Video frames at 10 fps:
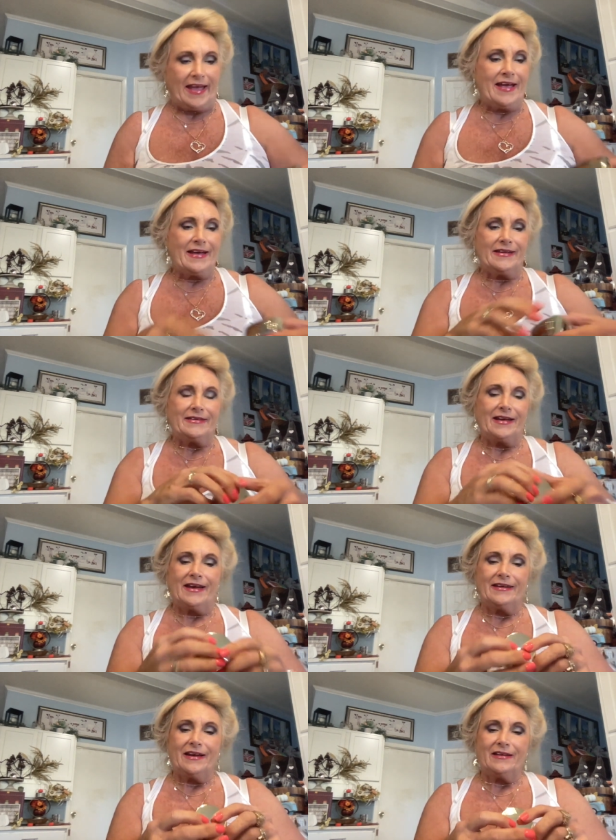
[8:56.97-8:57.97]
And
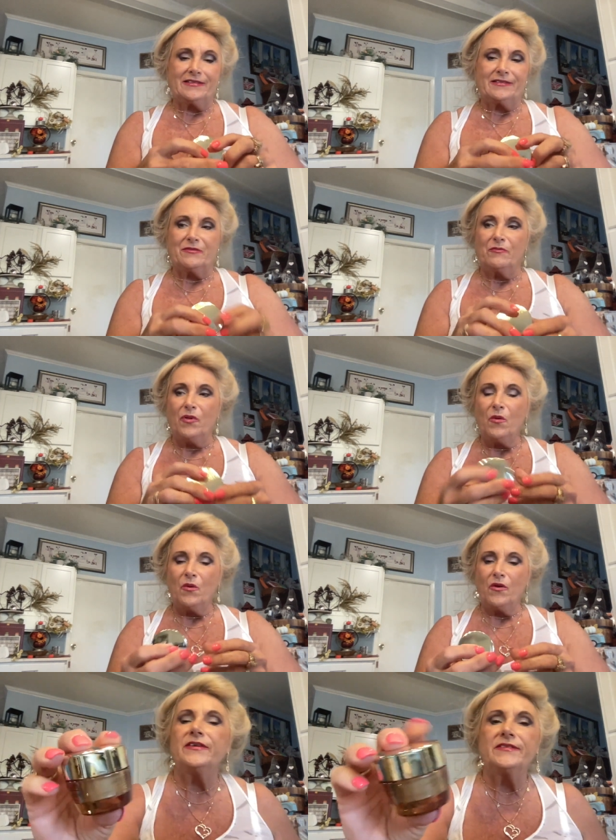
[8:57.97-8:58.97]
I got some
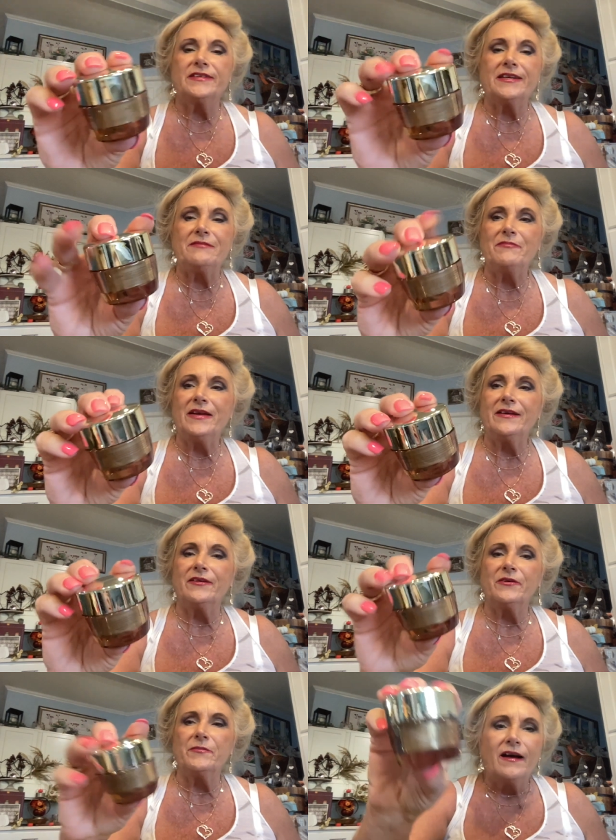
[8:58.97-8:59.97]
more 15
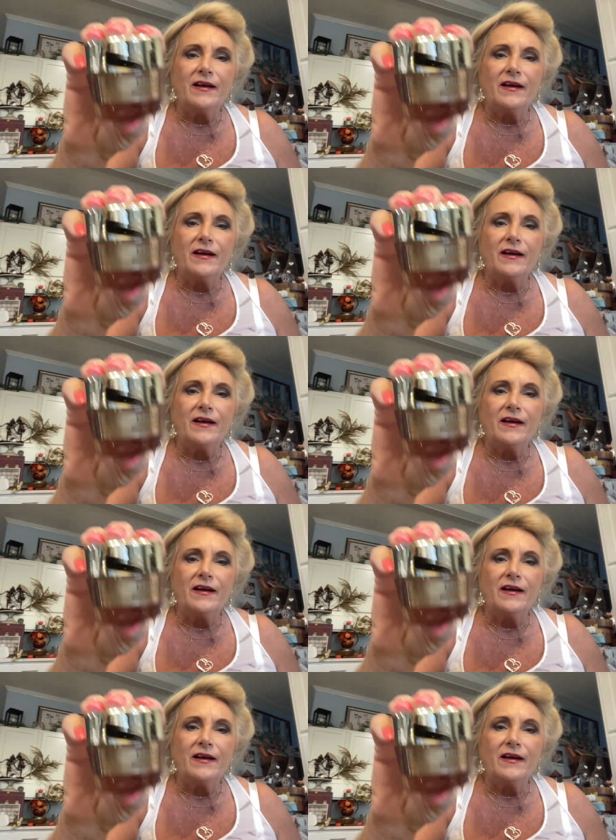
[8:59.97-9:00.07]
mil